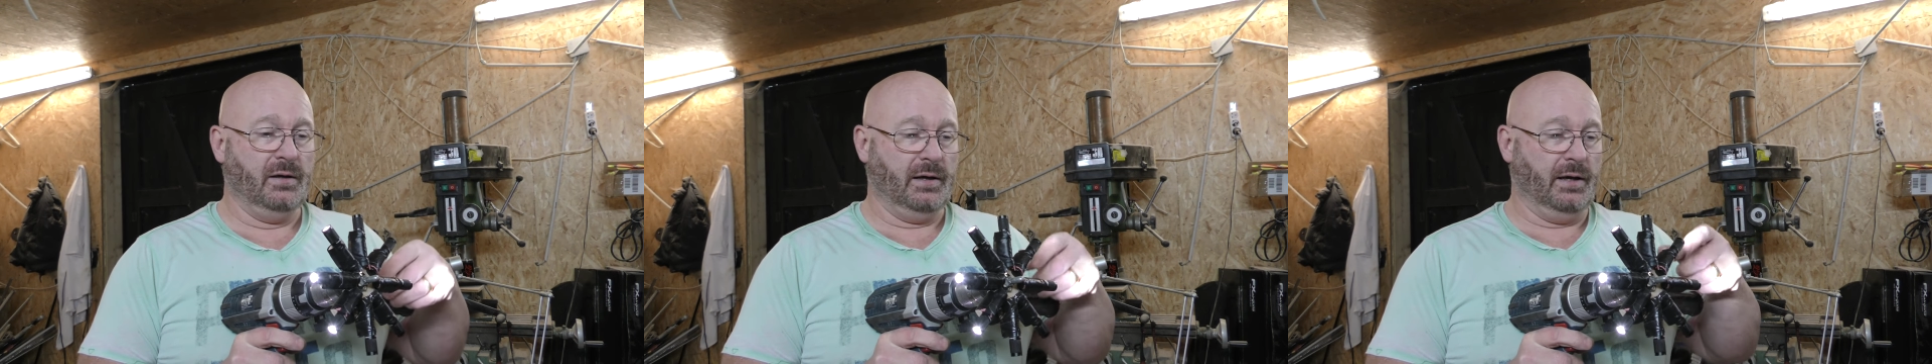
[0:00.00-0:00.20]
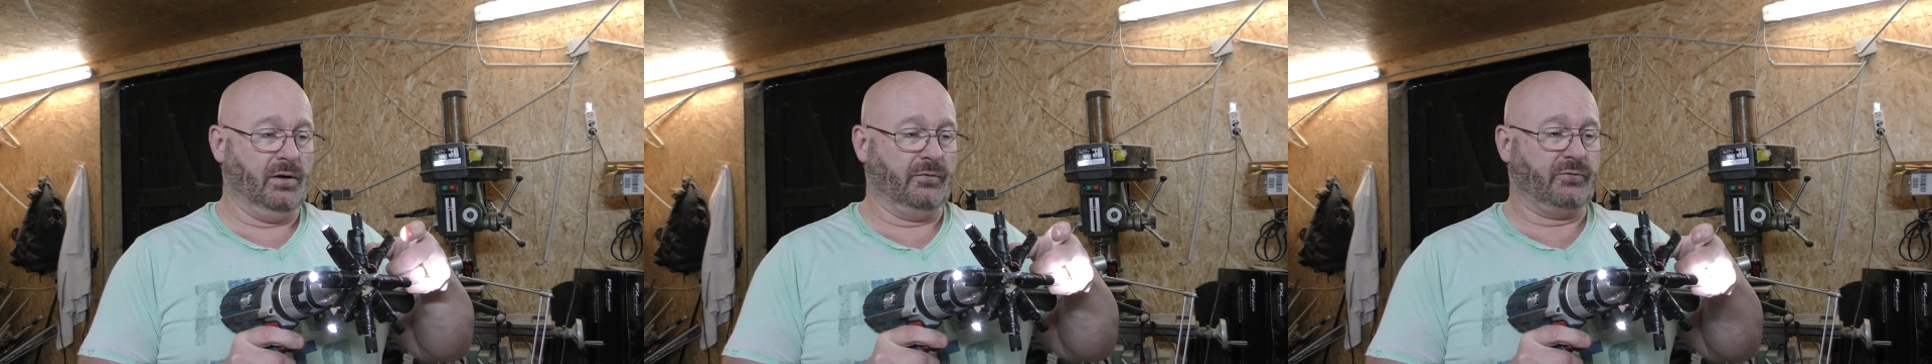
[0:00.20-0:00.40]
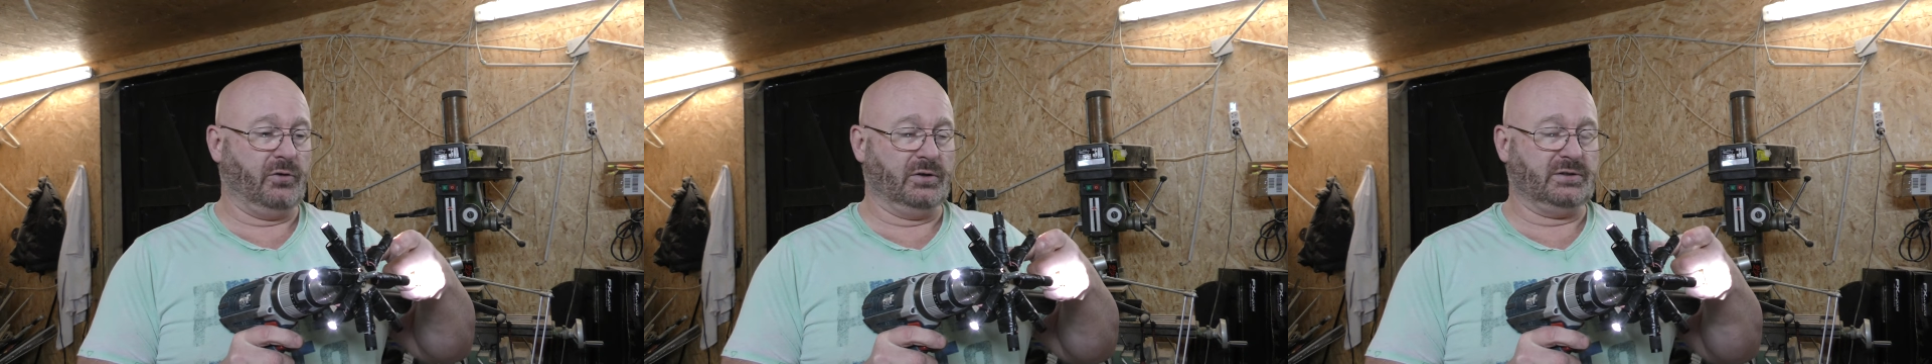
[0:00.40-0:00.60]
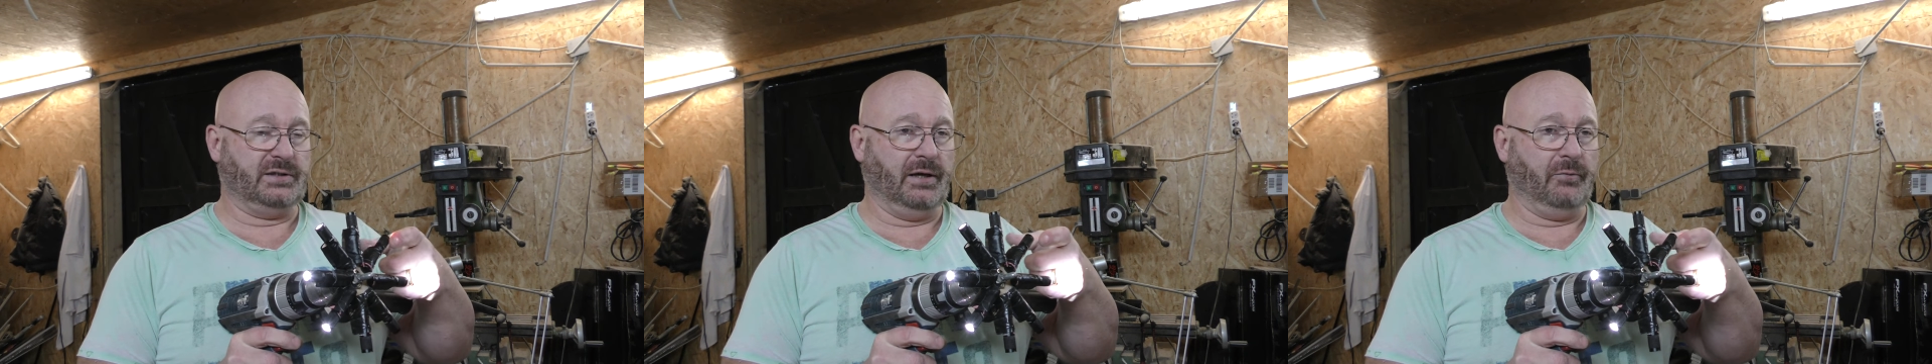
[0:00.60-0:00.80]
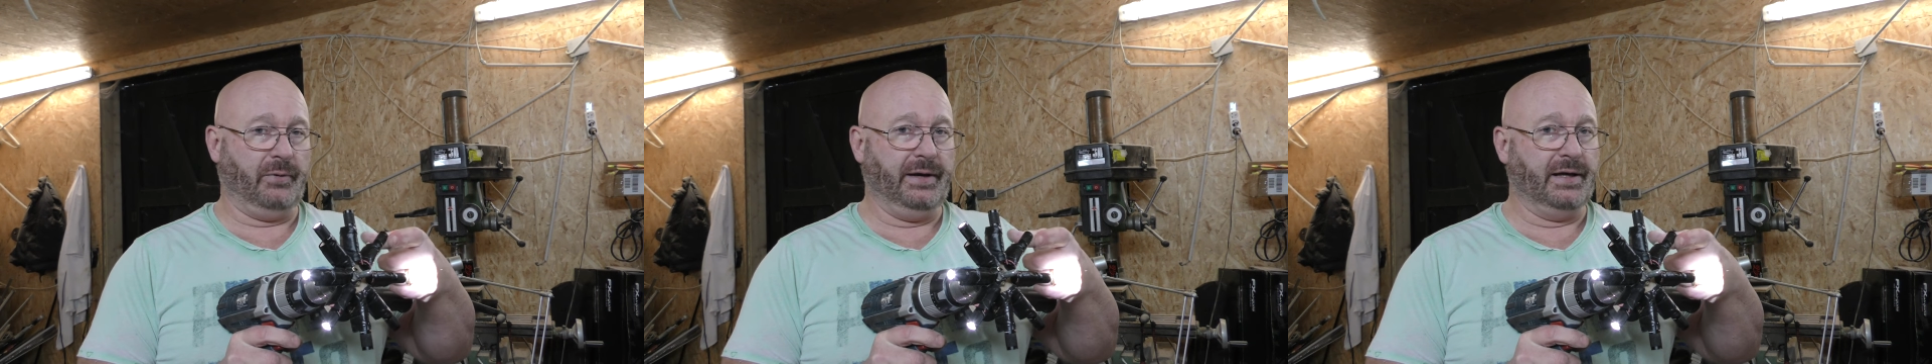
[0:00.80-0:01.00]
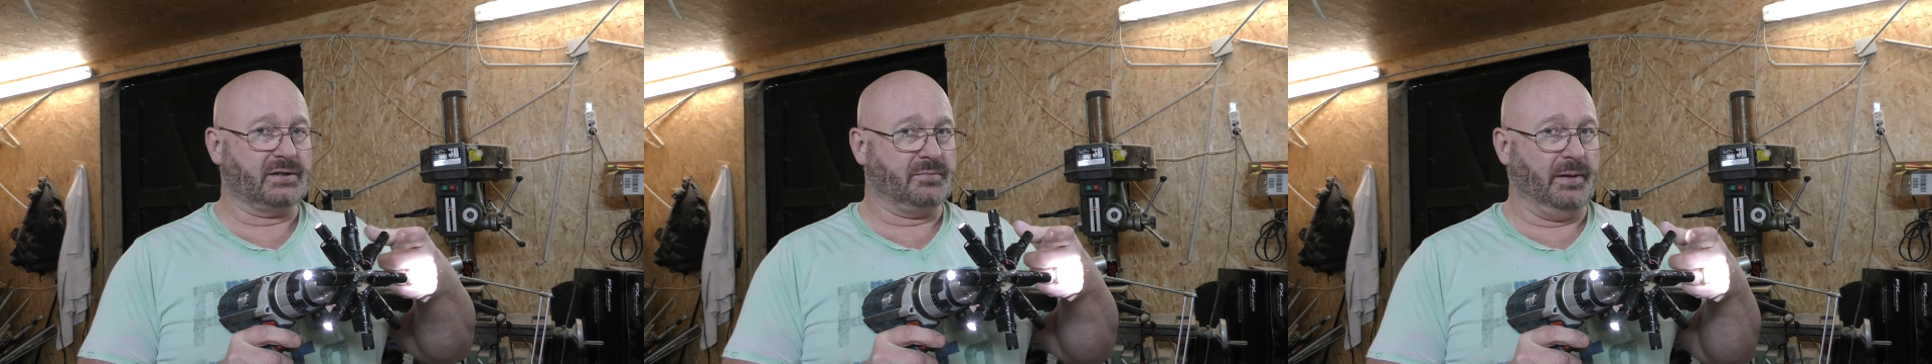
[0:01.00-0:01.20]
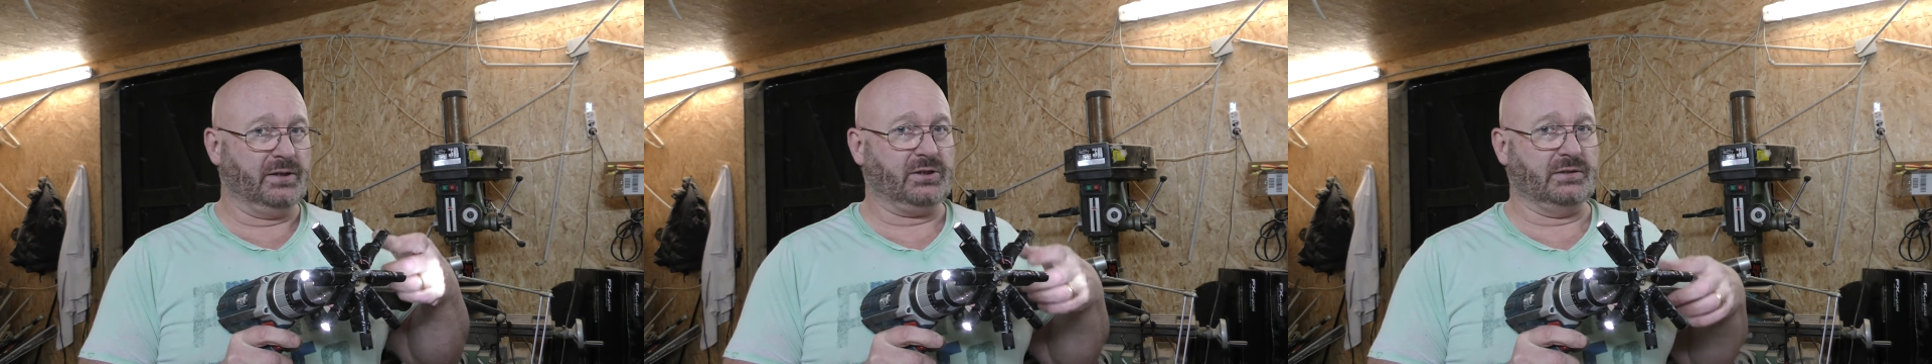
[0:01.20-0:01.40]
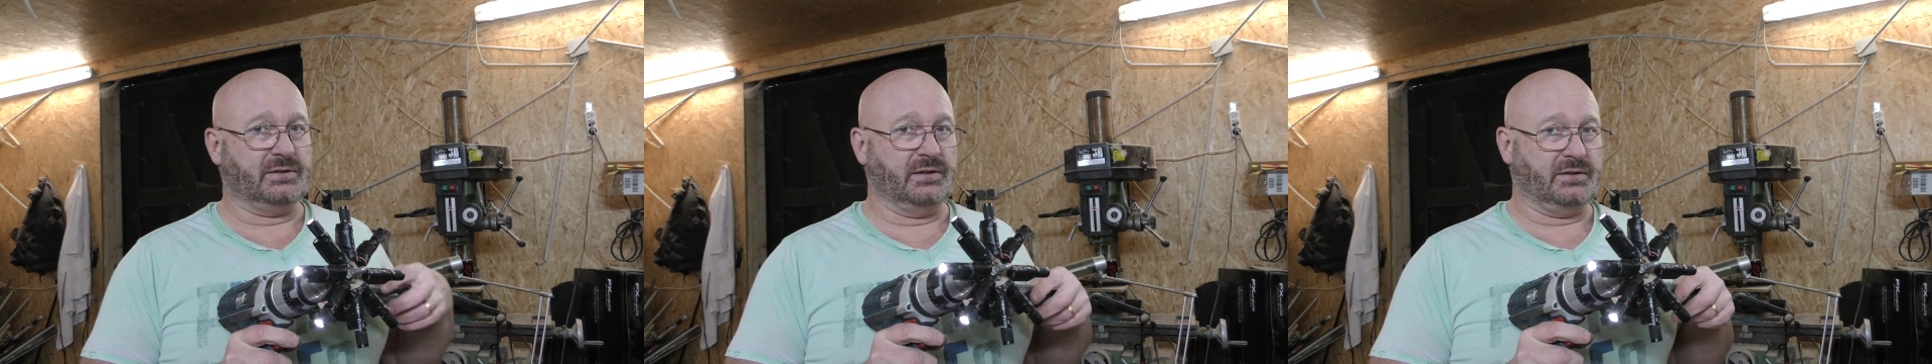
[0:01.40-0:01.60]
and of course they weigh as
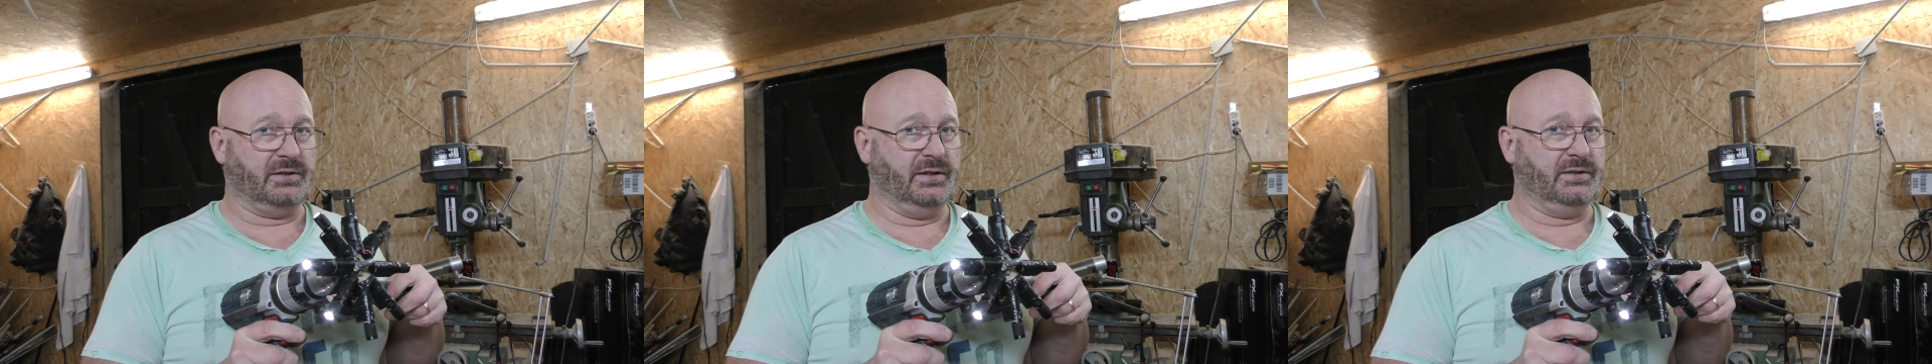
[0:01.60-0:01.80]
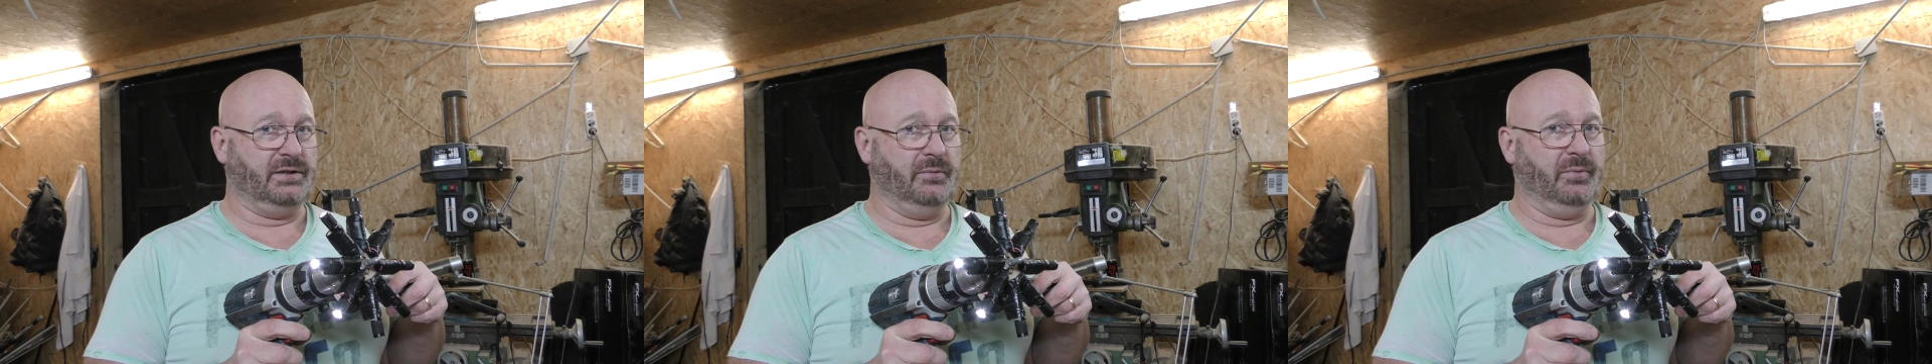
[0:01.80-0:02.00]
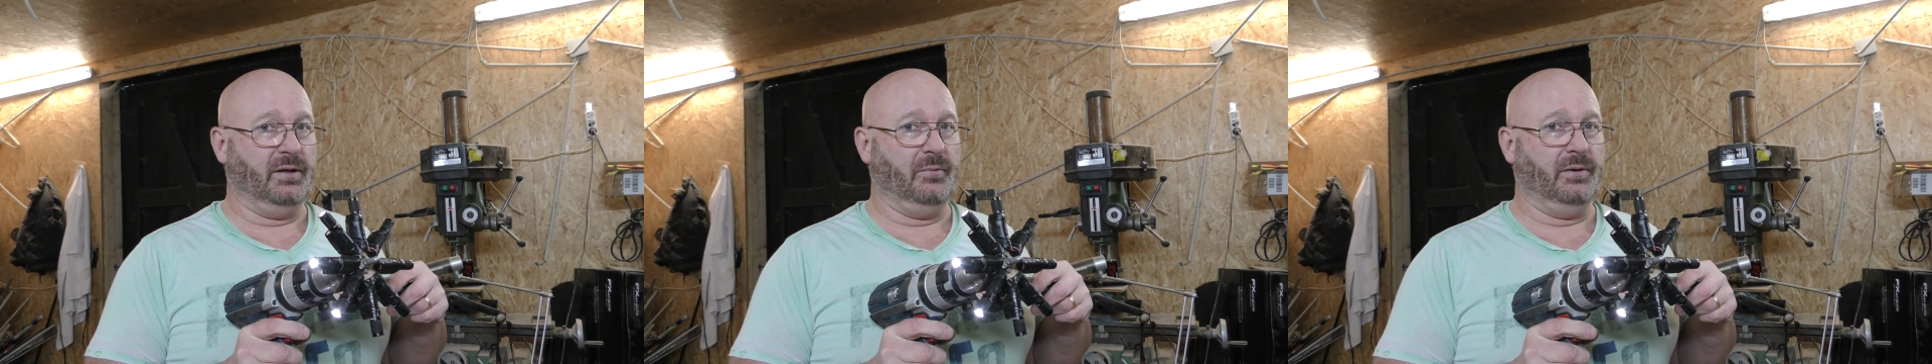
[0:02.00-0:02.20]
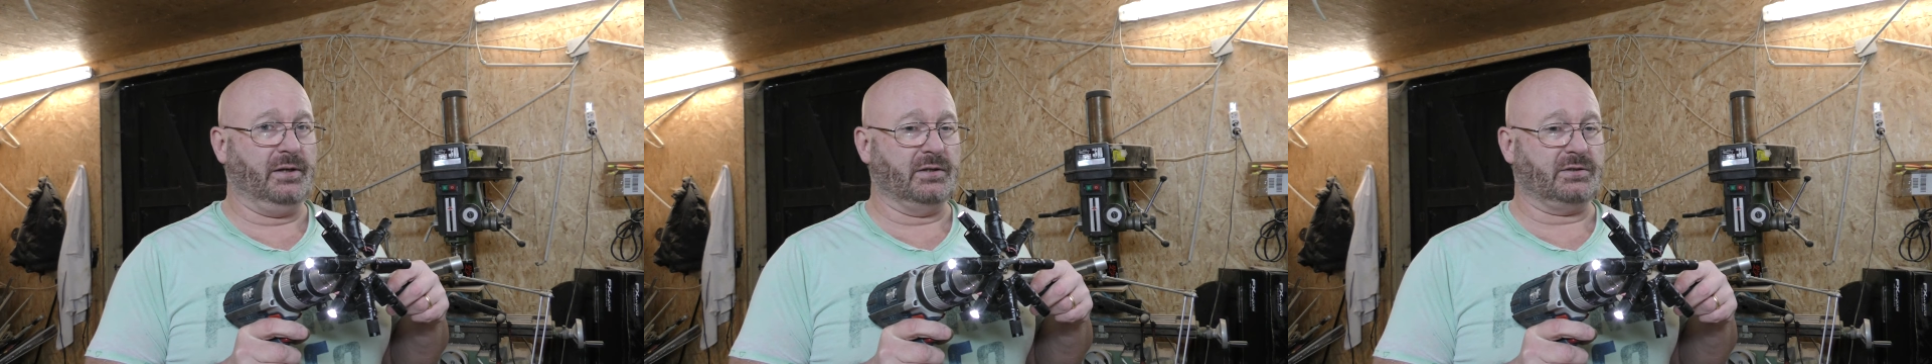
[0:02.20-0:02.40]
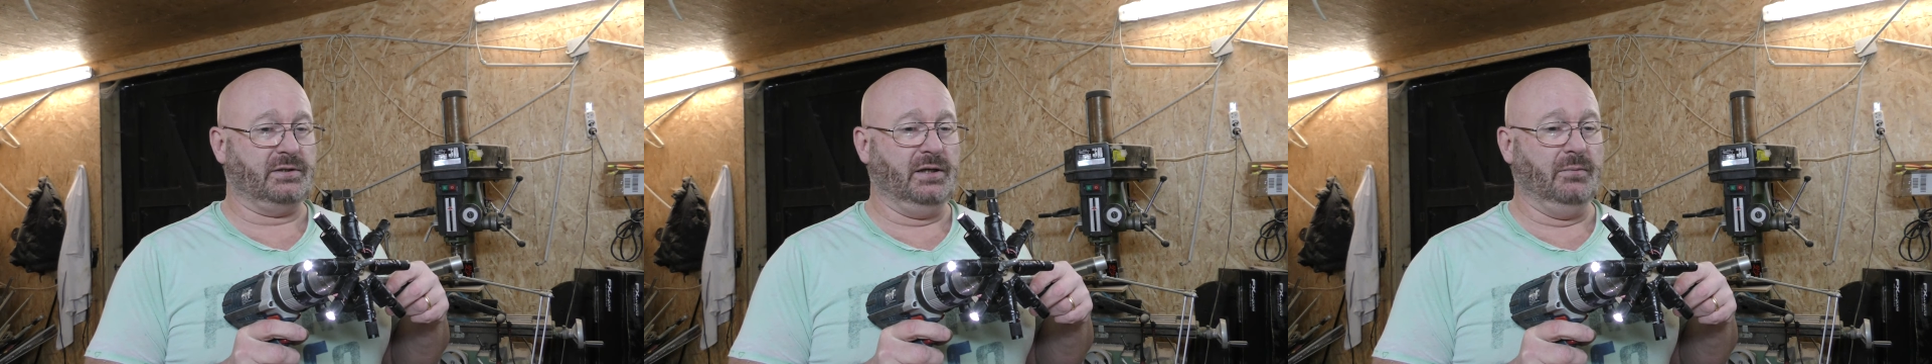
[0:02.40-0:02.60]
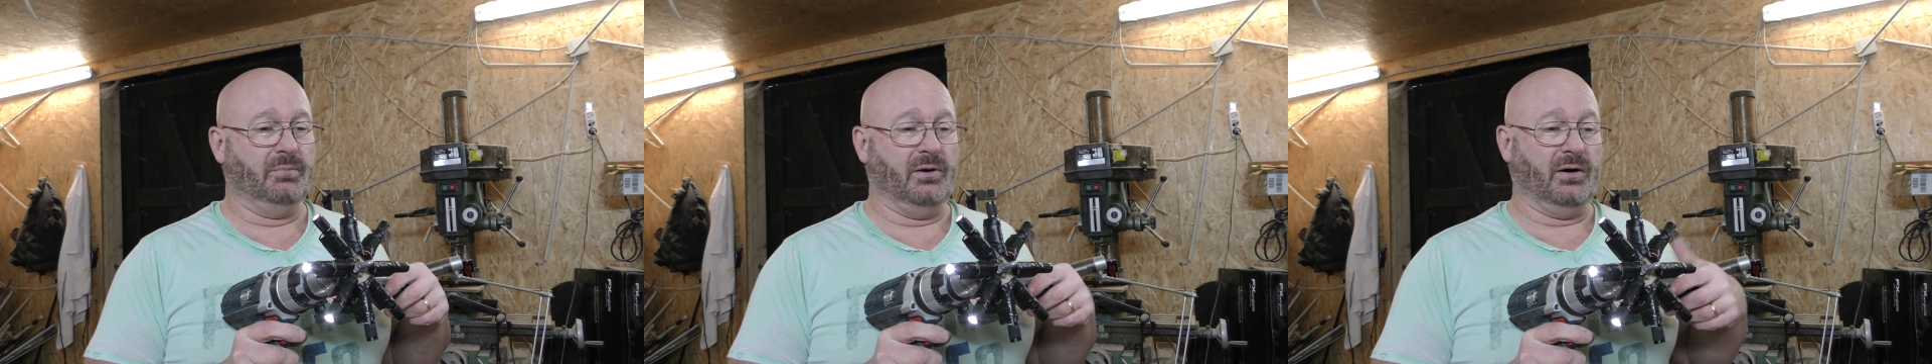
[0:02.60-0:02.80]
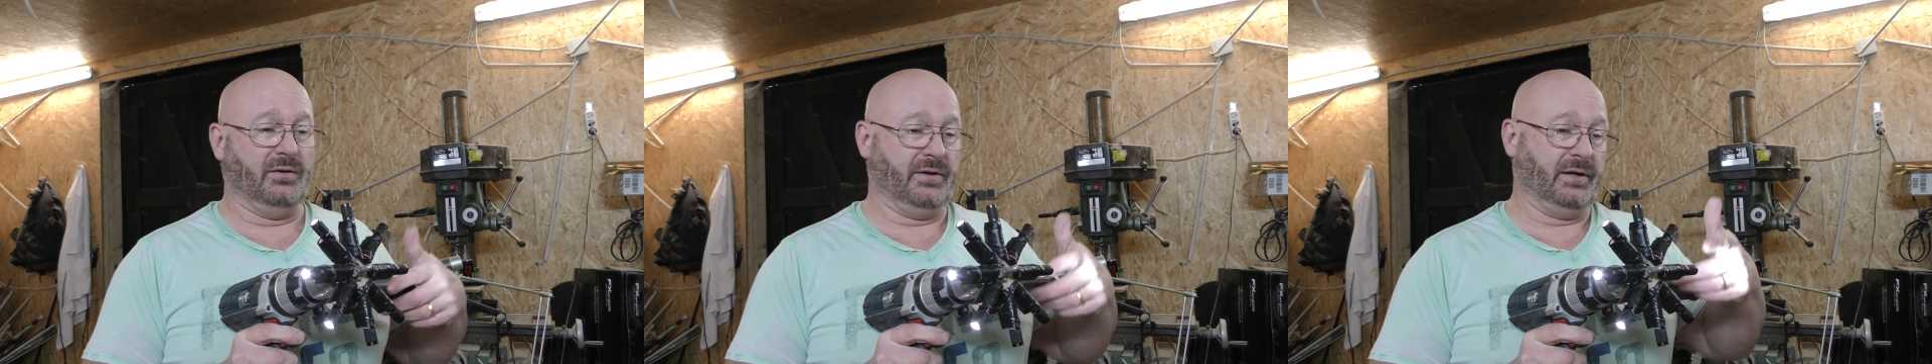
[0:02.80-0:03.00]
much as a 60mm steel ball.